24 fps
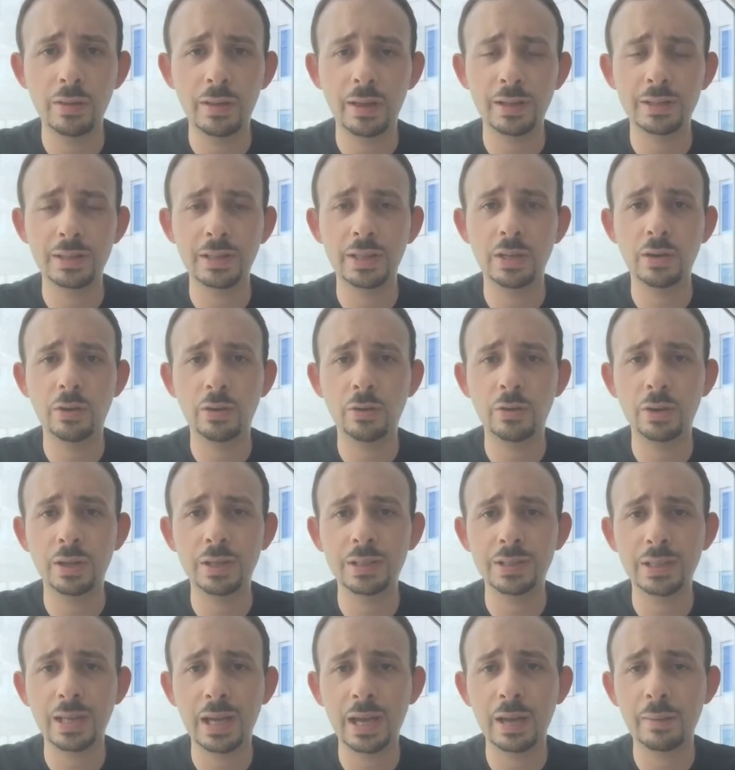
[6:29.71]
That's the
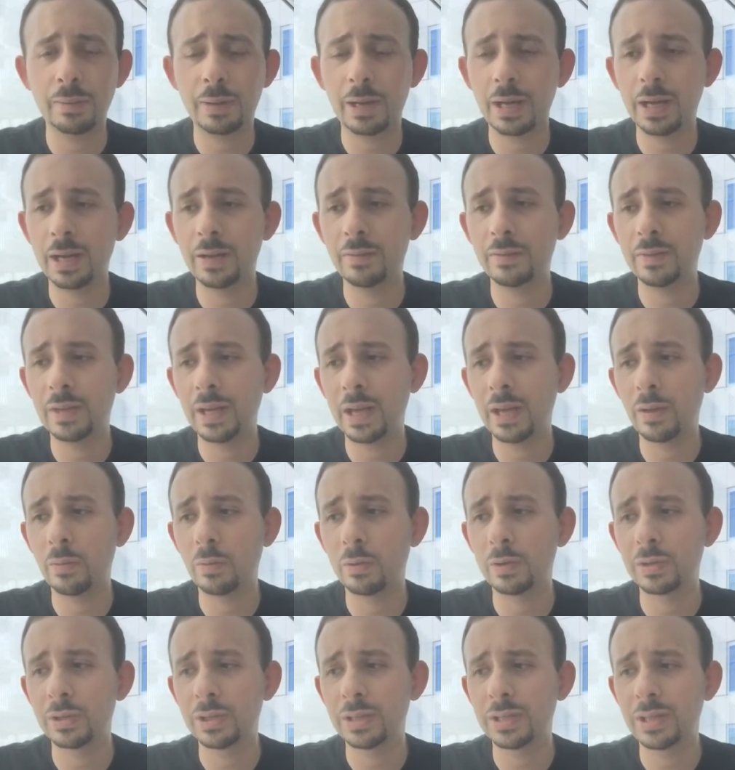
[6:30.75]
earnings gap high of day.
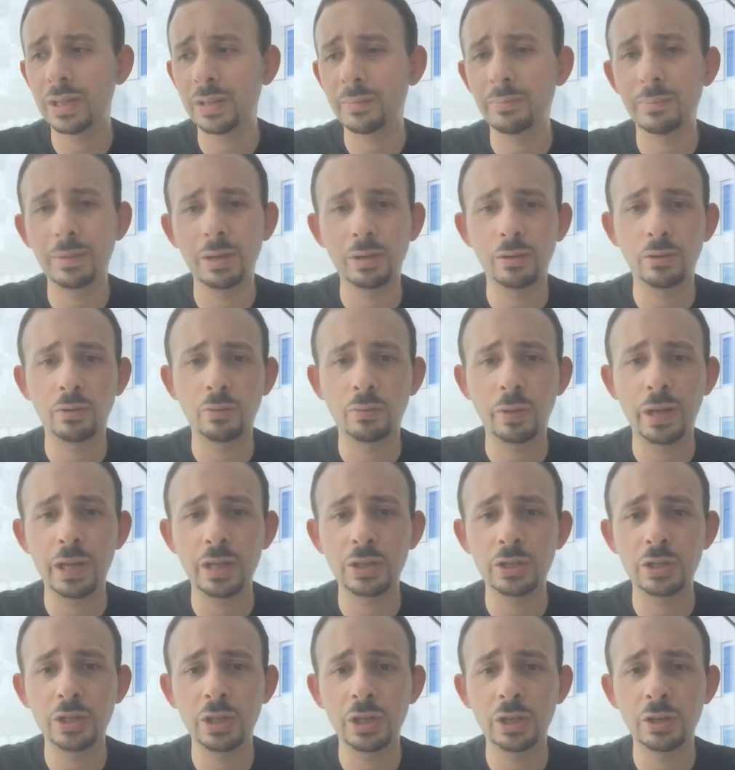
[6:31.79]
We're just in the middle of
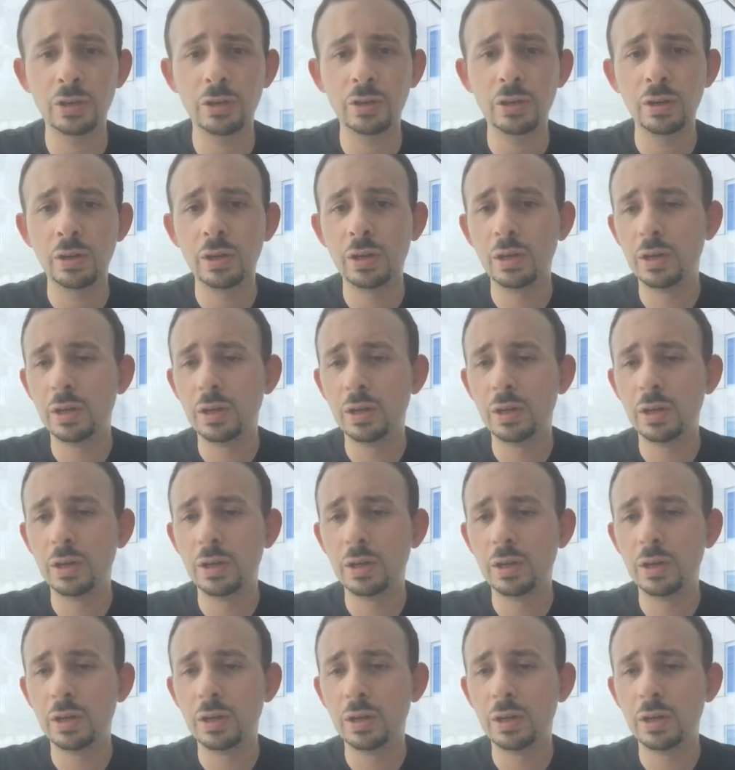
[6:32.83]
range here.